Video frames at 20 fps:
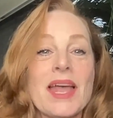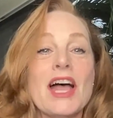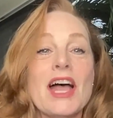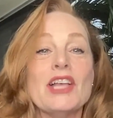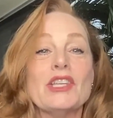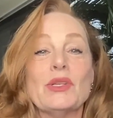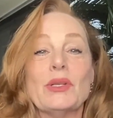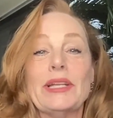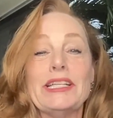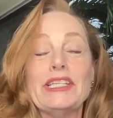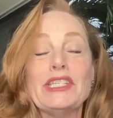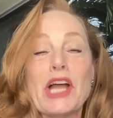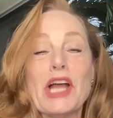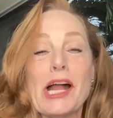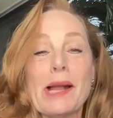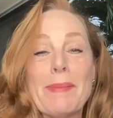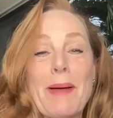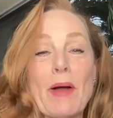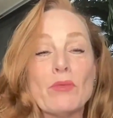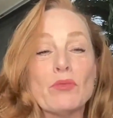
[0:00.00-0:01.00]
So let's talk
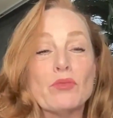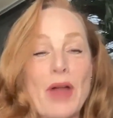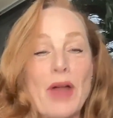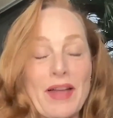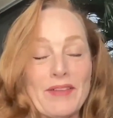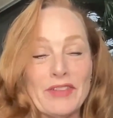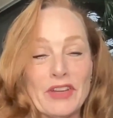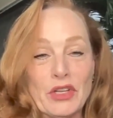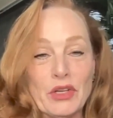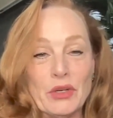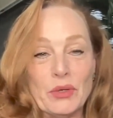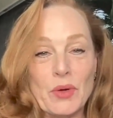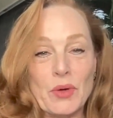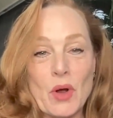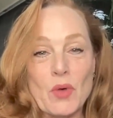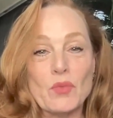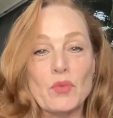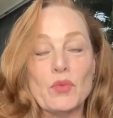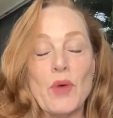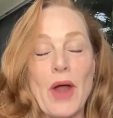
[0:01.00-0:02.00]
about revenue.
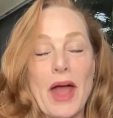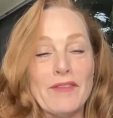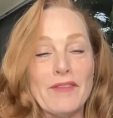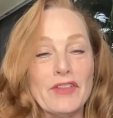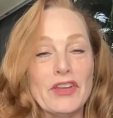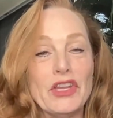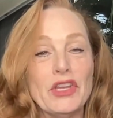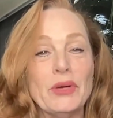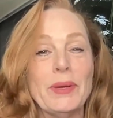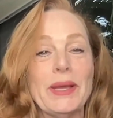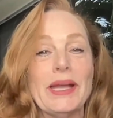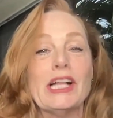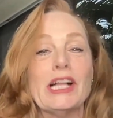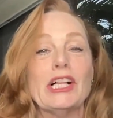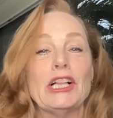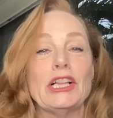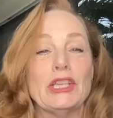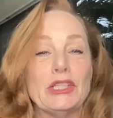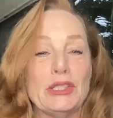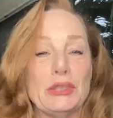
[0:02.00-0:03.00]
Revenue
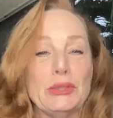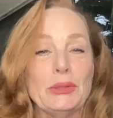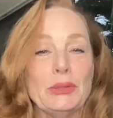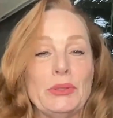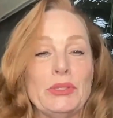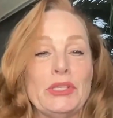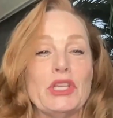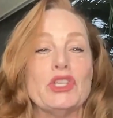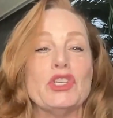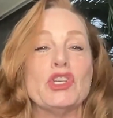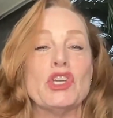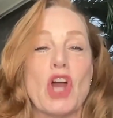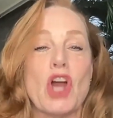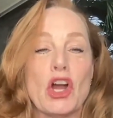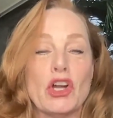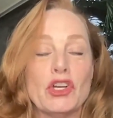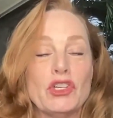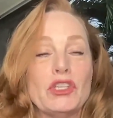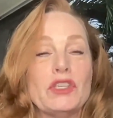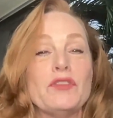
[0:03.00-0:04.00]
includes
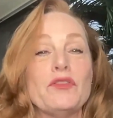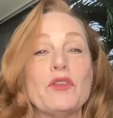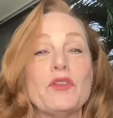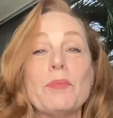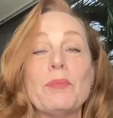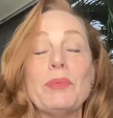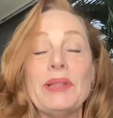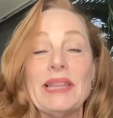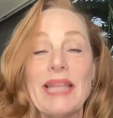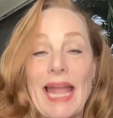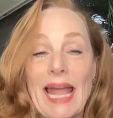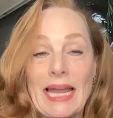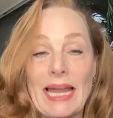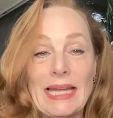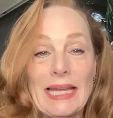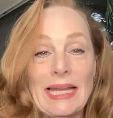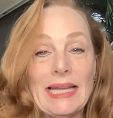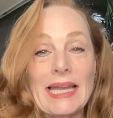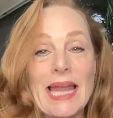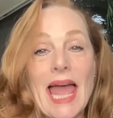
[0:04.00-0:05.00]
charges for
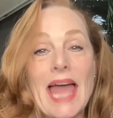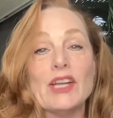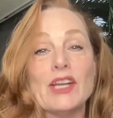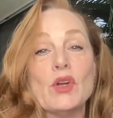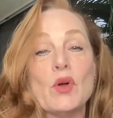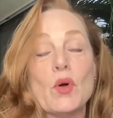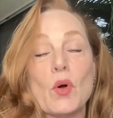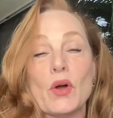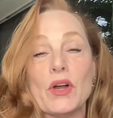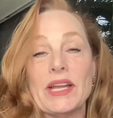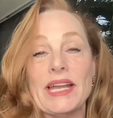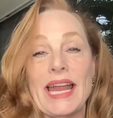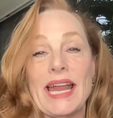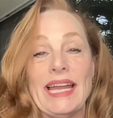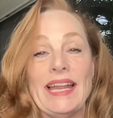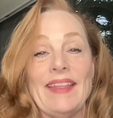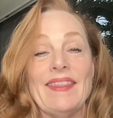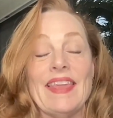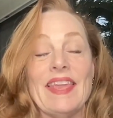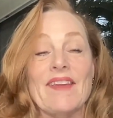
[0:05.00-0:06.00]
planning and
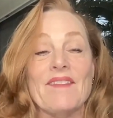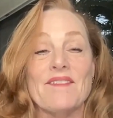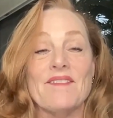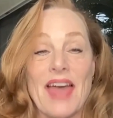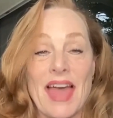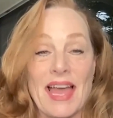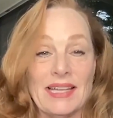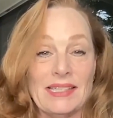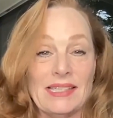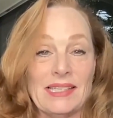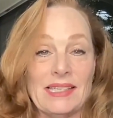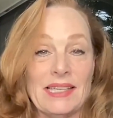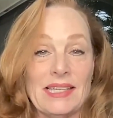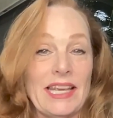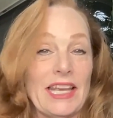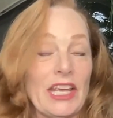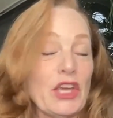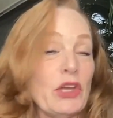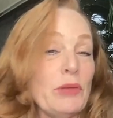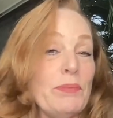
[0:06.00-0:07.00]
coordinating the event.
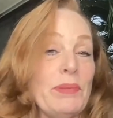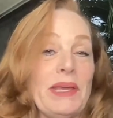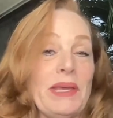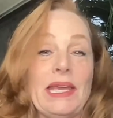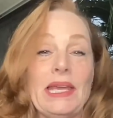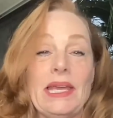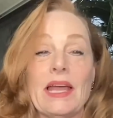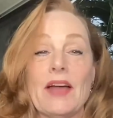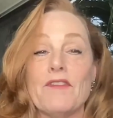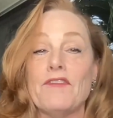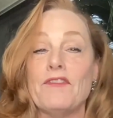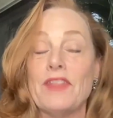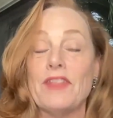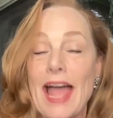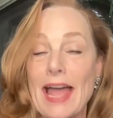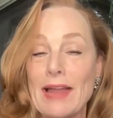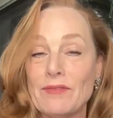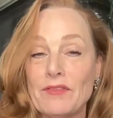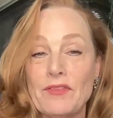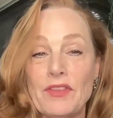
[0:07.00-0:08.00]
It could be a
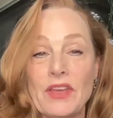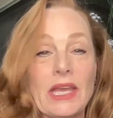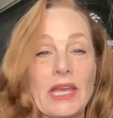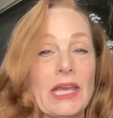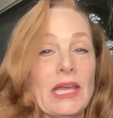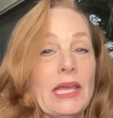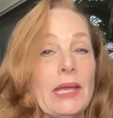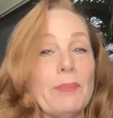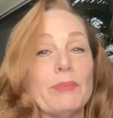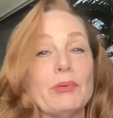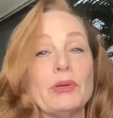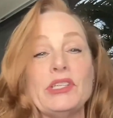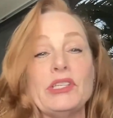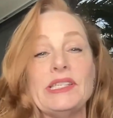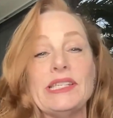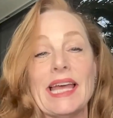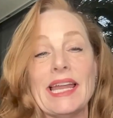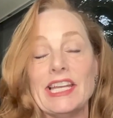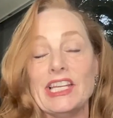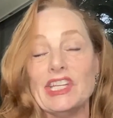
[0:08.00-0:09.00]
flat fee,
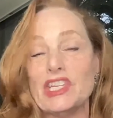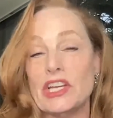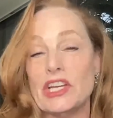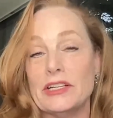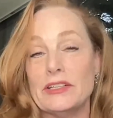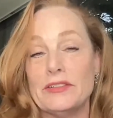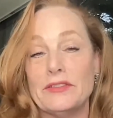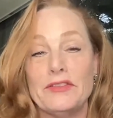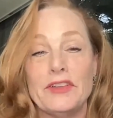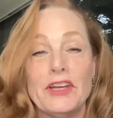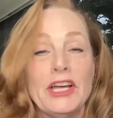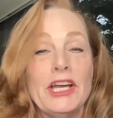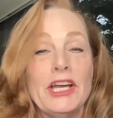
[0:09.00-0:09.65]
percentage of